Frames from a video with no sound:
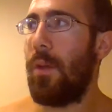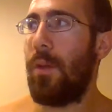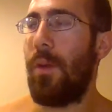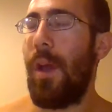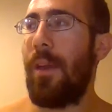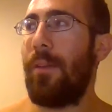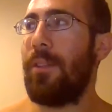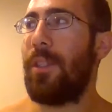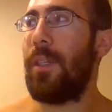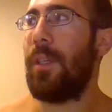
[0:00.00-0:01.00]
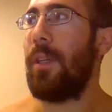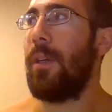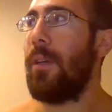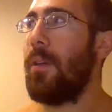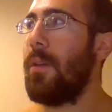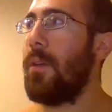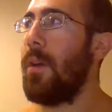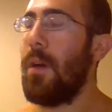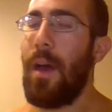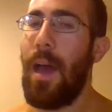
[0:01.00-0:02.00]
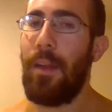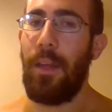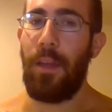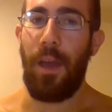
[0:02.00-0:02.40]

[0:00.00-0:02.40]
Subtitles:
your energy at like